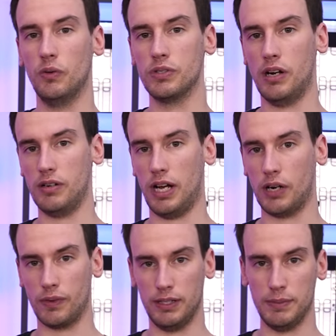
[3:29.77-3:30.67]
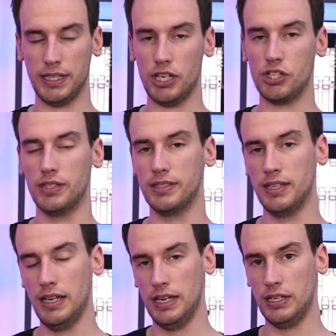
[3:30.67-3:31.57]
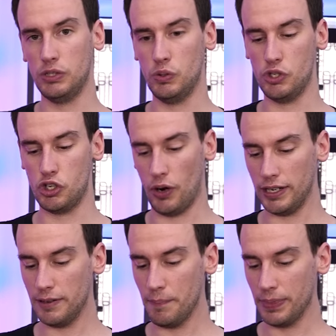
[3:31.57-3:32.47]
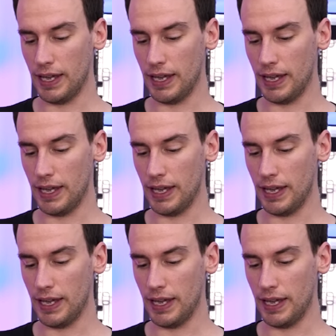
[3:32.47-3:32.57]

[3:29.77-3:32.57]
Those are the hardware limitations to join.